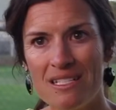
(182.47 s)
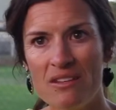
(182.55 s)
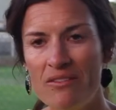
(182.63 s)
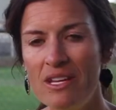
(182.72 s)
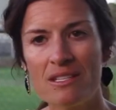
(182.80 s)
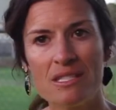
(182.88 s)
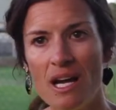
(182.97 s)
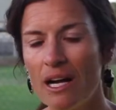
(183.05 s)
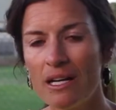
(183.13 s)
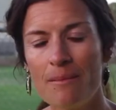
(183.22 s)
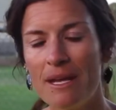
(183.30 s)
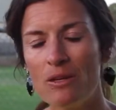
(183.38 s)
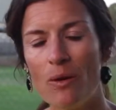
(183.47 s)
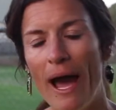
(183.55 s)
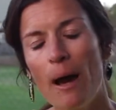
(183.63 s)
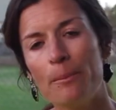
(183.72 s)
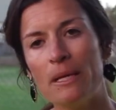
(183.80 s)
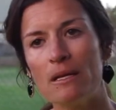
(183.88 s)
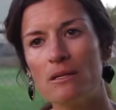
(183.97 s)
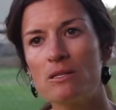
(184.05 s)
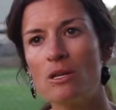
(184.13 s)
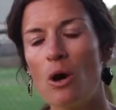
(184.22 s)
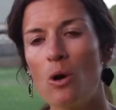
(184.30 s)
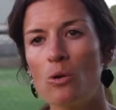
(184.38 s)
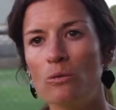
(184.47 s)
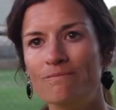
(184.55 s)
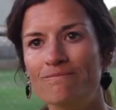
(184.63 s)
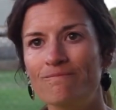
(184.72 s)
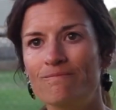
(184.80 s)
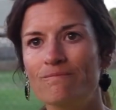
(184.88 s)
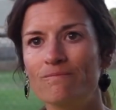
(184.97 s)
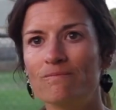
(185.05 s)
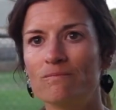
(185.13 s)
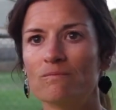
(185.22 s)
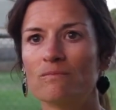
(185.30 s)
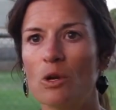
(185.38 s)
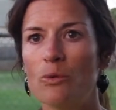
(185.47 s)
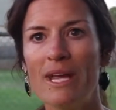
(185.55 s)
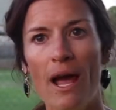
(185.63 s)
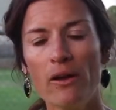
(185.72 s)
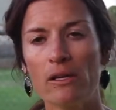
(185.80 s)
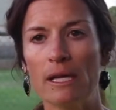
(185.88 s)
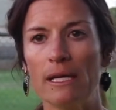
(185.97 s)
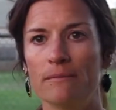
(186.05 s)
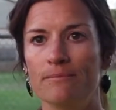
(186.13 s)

TV is not going to make you happy. So recalculate.